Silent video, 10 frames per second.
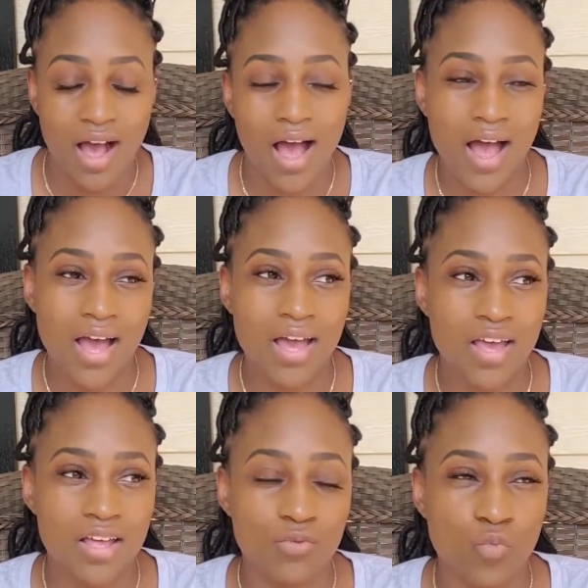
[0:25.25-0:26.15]

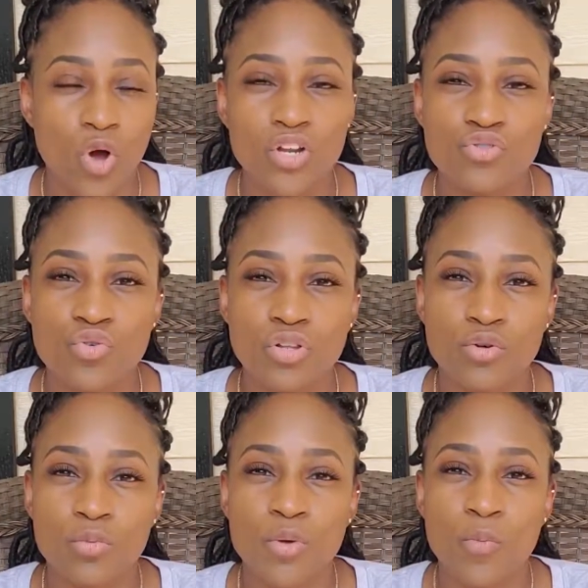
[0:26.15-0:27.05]
I want to do a little bit